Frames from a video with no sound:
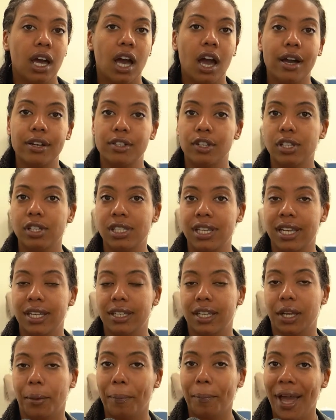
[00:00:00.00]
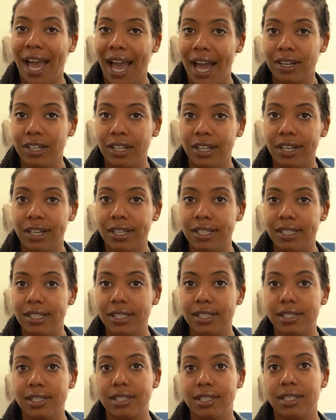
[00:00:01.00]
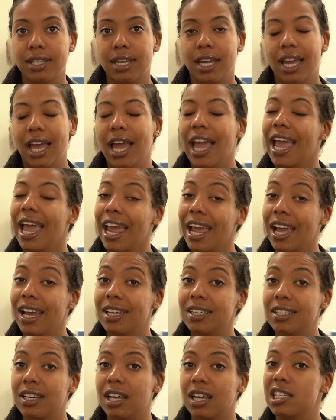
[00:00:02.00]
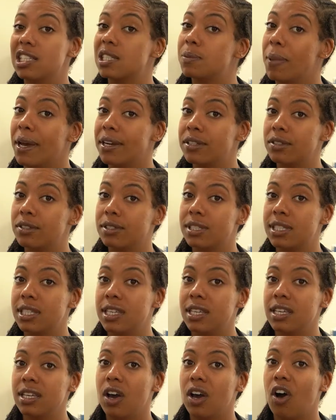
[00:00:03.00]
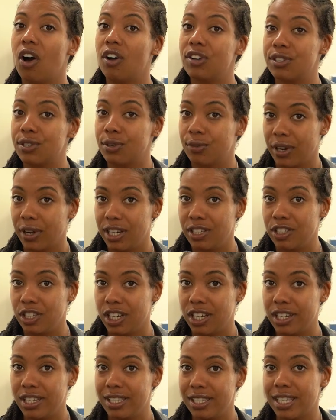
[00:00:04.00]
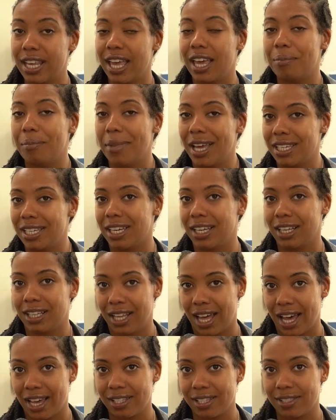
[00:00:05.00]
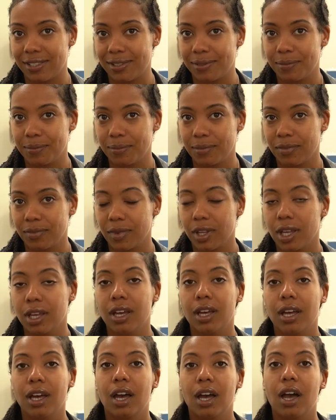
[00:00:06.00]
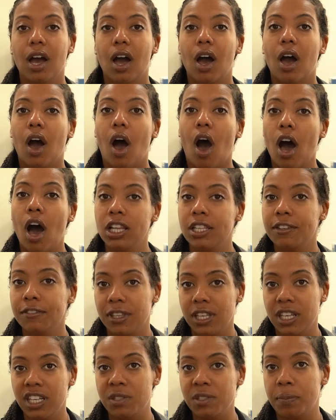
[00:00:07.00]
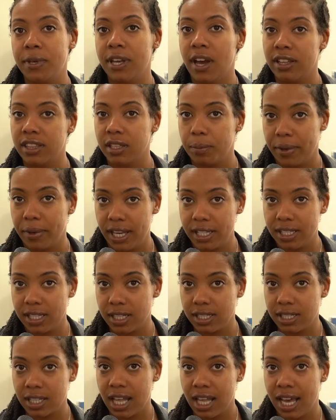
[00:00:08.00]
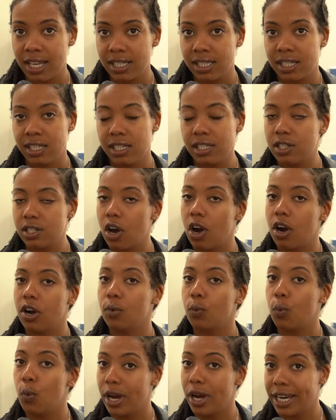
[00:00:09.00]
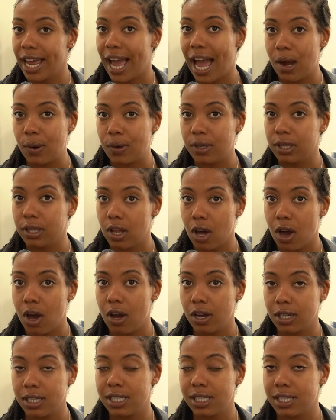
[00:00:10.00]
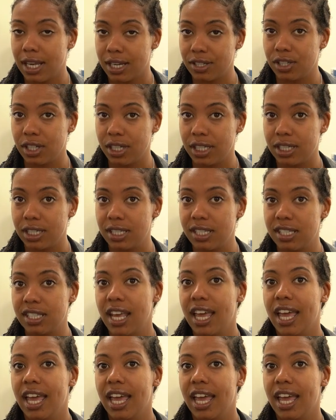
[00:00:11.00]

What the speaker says: understanding patterns, and a specialty alterations and mending class. All of these Beyond the Basics classes are 1 hour long sessions,